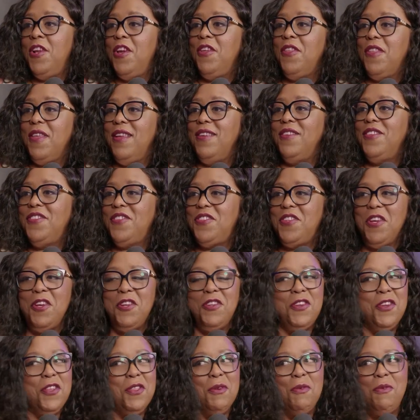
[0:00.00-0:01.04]
They'll still
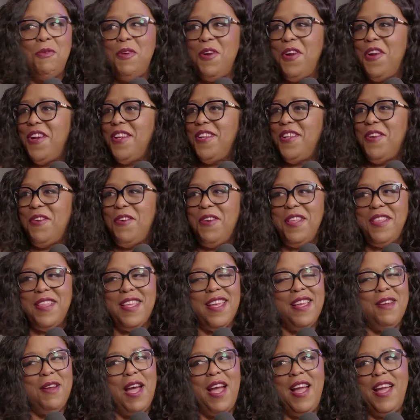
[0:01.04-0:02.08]
do the work knowing that